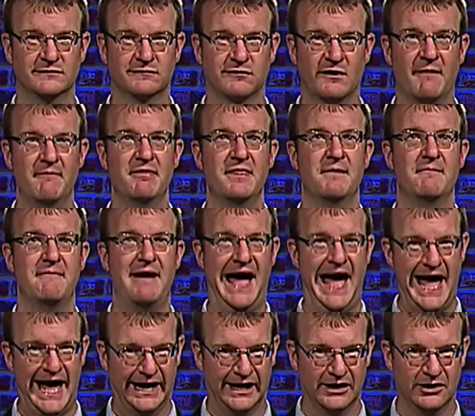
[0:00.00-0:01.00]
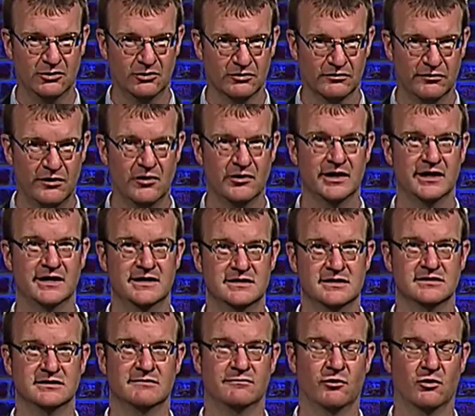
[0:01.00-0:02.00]
from the MAC who are voted
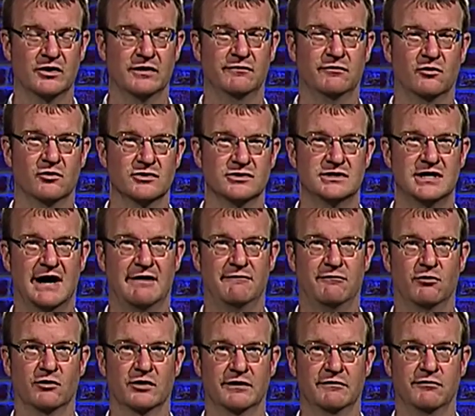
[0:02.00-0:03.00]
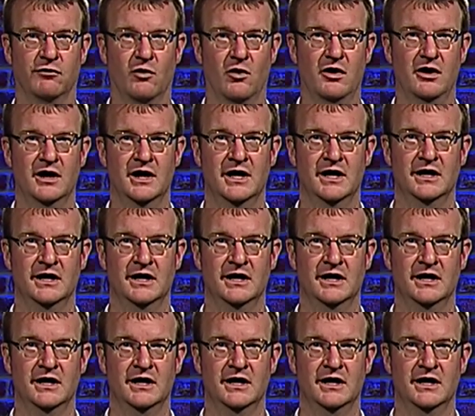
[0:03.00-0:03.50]
into 44's top 44.